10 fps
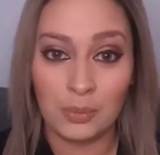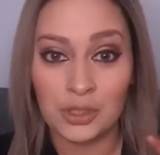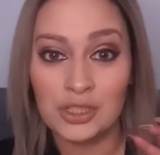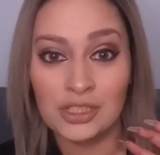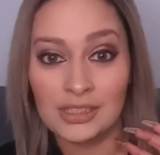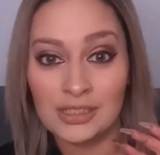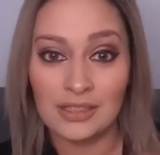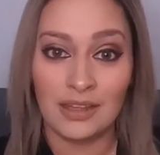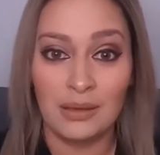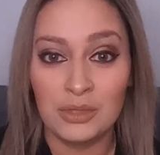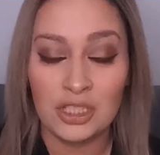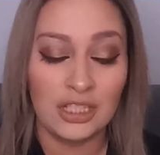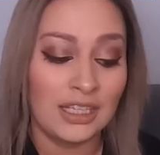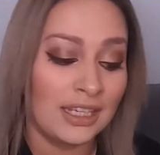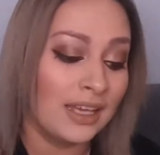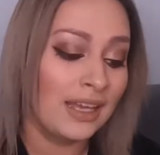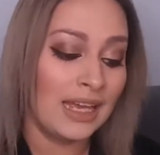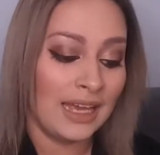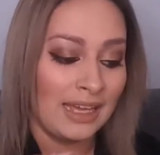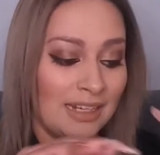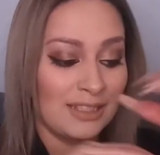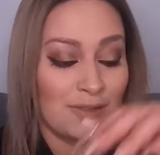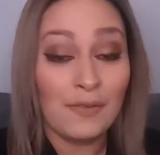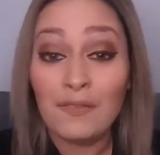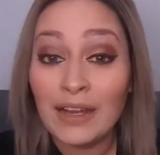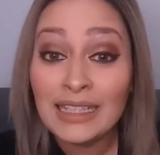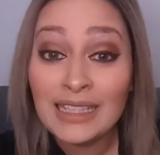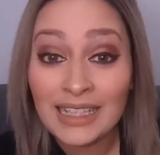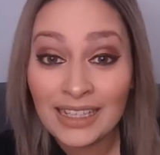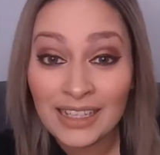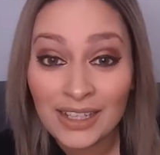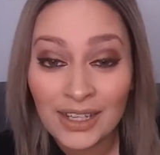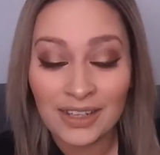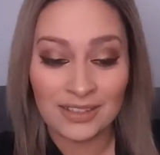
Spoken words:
purchase thingamajiggy, and it's finally here.